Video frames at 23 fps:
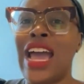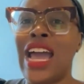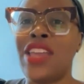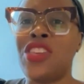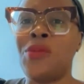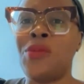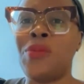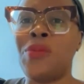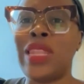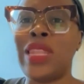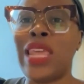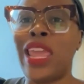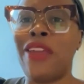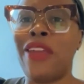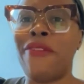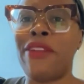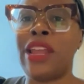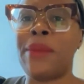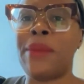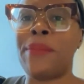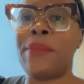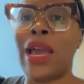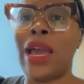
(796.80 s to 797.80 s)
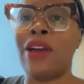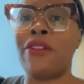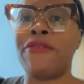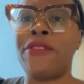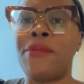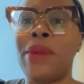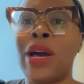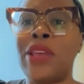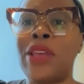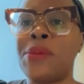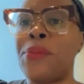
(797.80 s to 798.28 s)
you've been hearing about
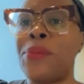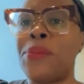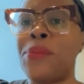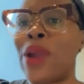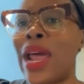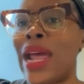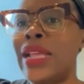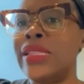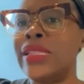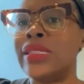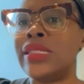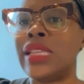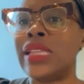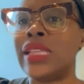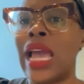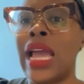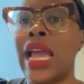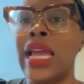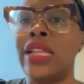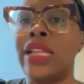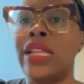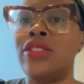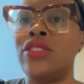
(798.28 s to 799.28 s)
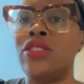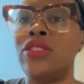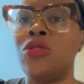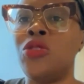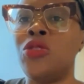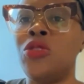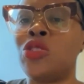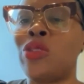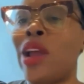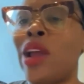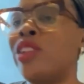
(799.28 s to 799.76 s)
from other brands and who
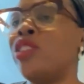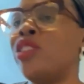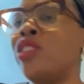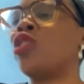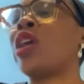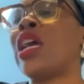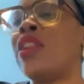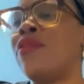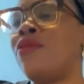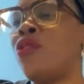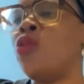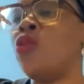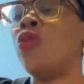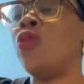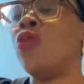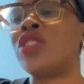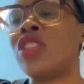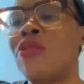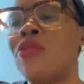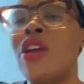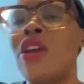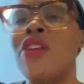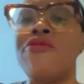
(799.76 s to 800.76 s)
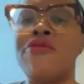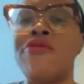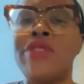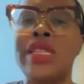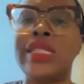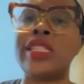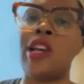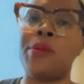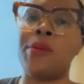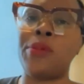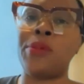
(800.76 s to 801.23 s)
are trying to kind of launch their own
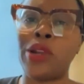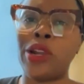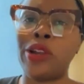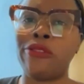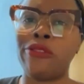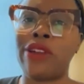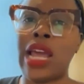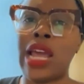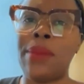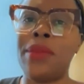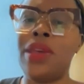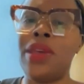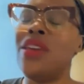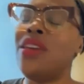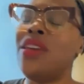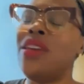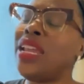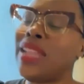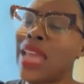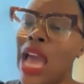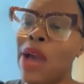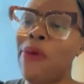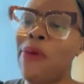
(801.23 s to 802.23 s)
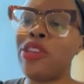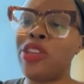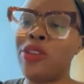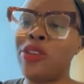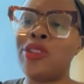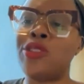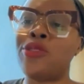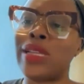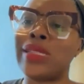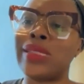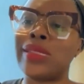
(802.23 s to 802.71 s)
resale program? And how are you
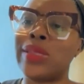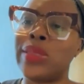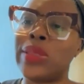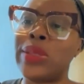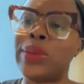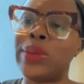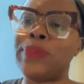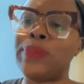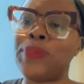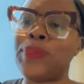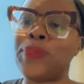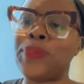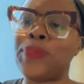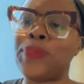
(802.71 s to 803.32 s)
addressing them?